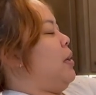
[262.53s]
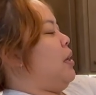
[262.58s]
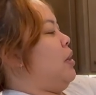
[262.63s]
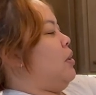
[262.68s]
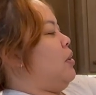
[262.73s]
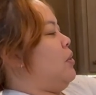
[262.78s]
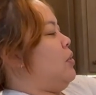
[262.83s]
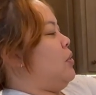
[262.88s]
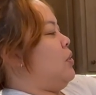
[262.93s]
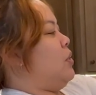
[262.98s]

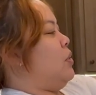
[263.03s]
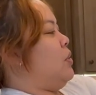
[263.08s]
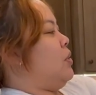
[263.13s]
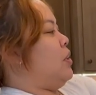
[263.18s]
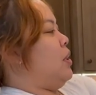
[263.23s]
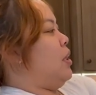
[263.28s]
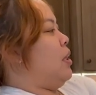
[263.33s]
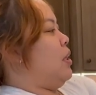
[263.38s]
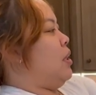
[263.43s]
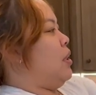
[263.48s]
Philippine news
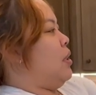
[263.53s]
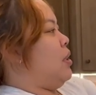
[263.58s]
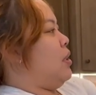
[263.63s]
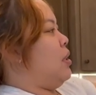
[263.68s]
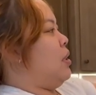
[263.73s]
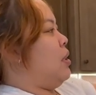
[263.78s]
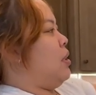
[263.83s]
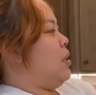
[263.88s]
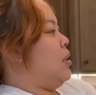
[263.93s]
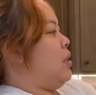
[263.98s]
today.
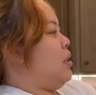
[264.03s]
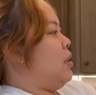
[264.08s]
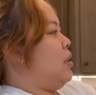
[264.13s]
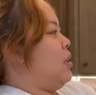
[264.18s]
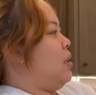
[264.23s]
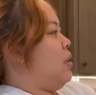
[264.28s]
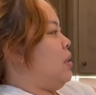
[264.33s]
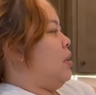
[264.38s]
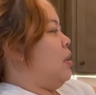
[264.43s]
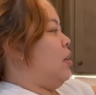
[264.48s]

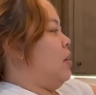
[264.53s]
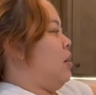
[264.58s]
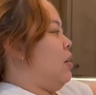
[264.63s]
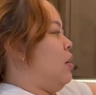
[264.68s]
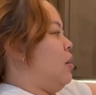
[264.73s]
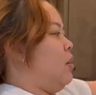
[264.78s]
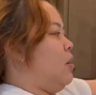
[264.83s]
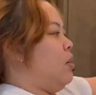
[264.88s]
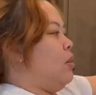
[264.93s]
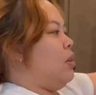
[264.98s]

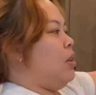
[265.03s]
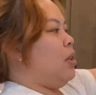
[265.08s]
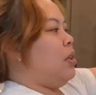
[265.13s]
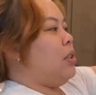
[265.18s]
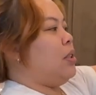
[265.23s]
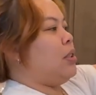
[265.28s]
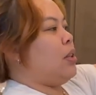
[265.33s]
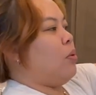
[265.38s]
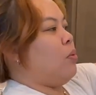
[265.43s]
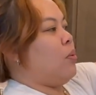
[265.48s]
Oh,
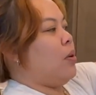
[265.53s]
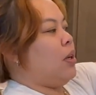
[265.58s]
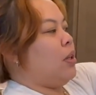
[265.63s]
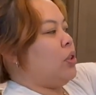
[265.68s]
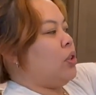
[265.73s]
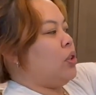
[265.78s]
there's a war.